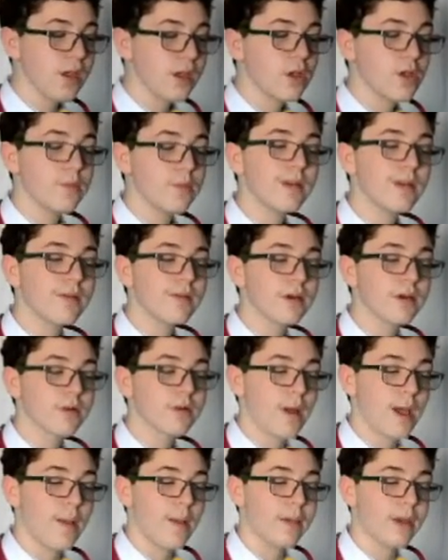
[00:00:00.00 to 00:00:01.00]
You may feel
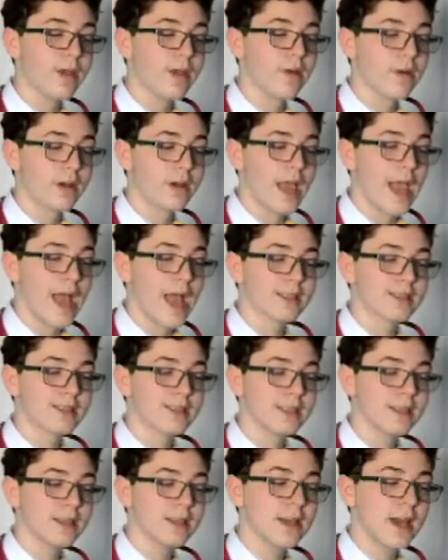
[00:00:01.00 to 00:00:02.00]
cramping or
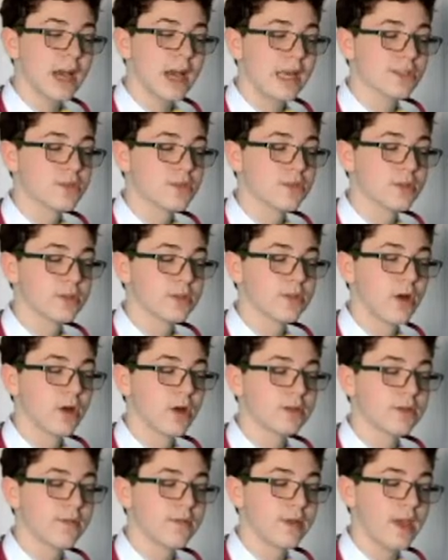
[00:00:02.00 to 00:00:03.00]
gassy as a result
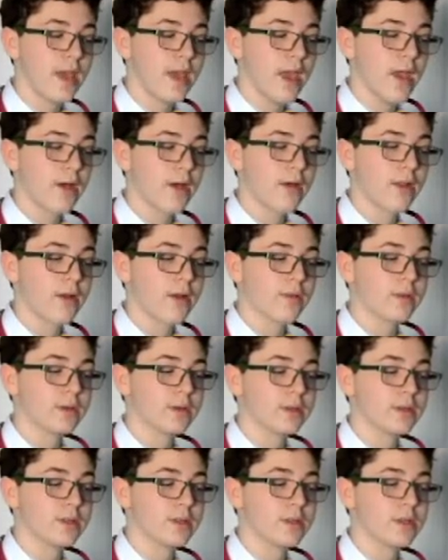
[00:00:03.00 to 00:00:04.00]
of the air that
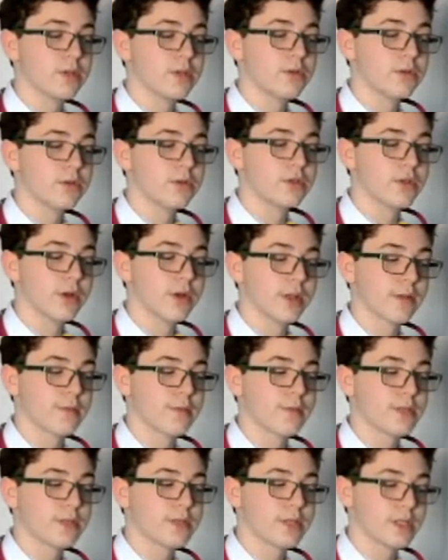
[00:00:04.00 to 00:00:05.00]
was used during the
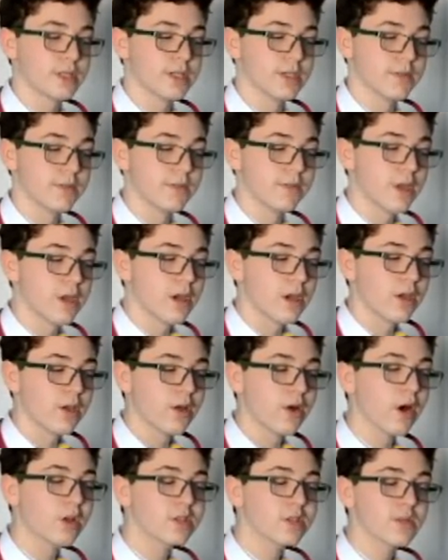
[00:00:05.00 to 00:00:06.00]
procedure. You'll
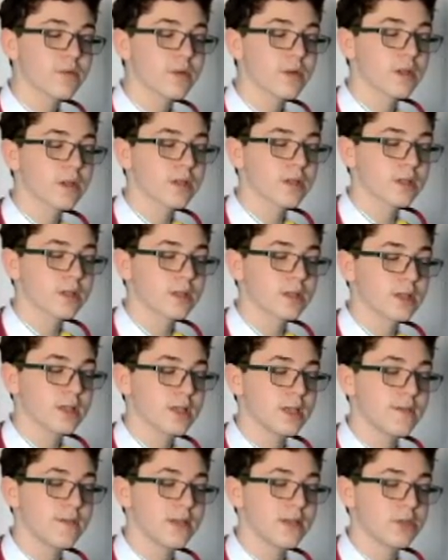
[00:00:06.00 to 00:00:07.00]
also
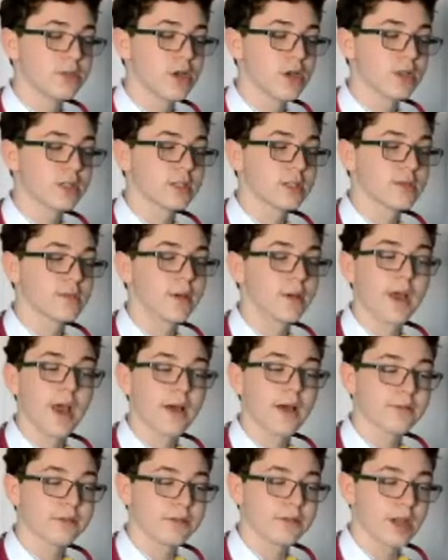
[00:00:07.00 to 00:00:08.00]
receive instructions about
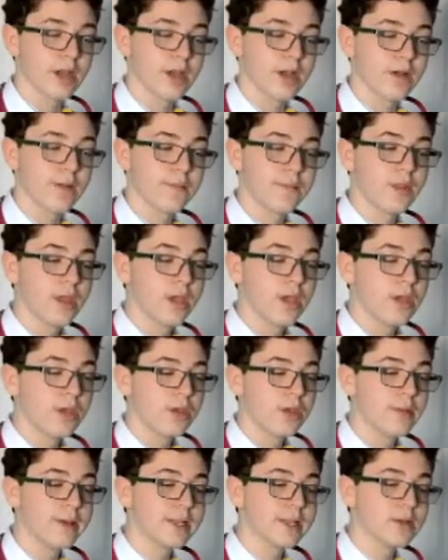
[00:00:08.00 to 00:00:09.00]
aftercare.
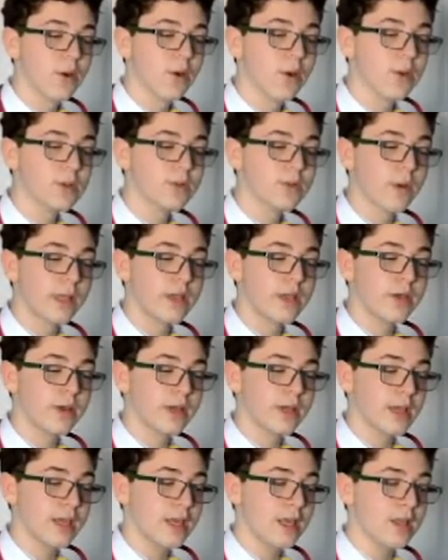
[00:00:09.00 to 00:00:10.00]
You'll be told when you can
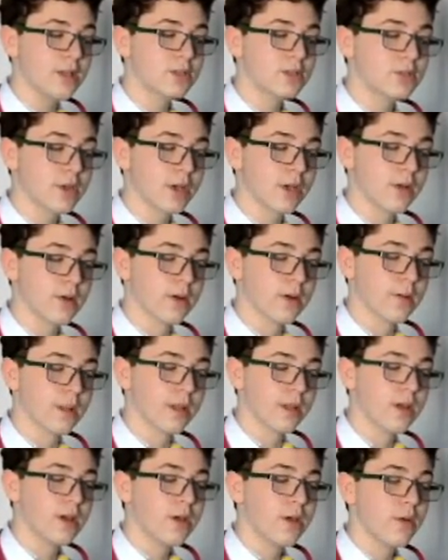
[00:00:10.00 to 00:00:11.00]
eat and drink
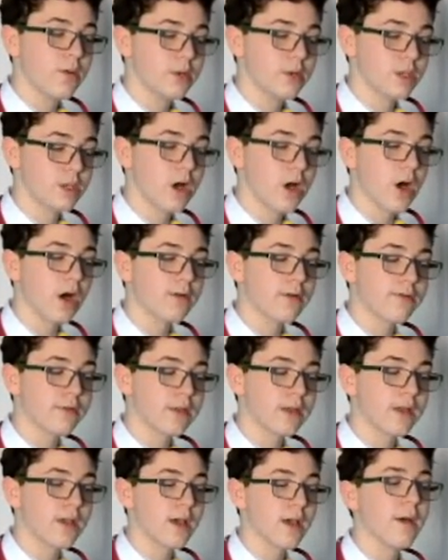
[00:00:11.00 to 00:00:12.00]
normally, which is
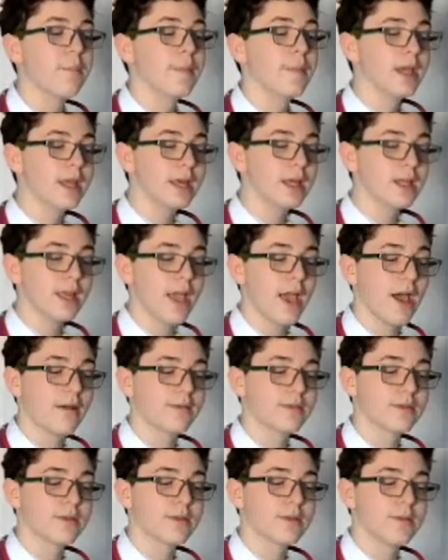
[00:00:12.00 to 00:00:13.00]
often immediately
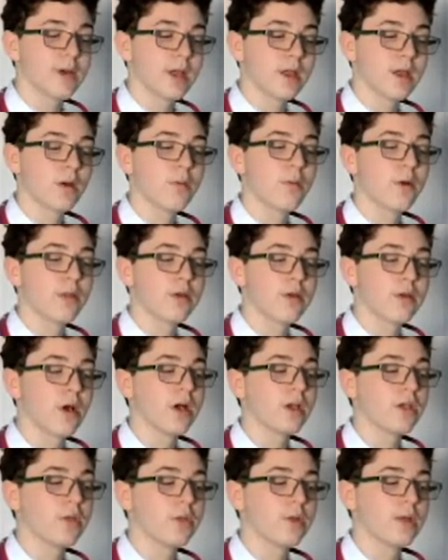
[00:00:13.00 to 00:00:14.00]
after, depending on whether or
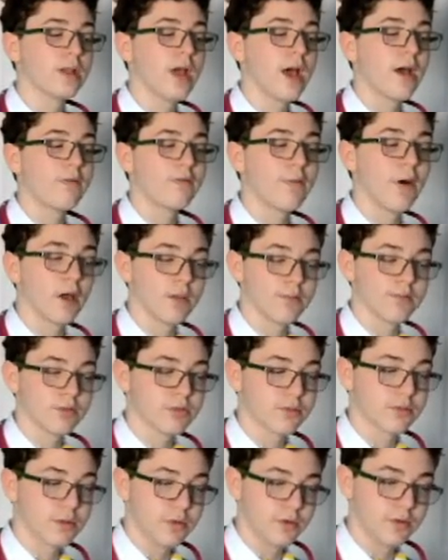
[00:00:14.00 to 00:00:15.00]
not you did have polyps
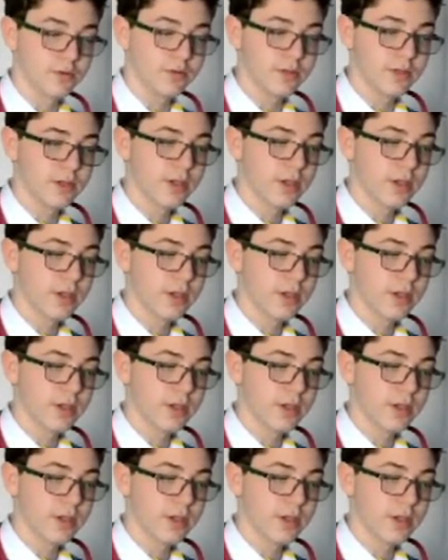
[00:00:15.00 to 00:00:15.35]
removed.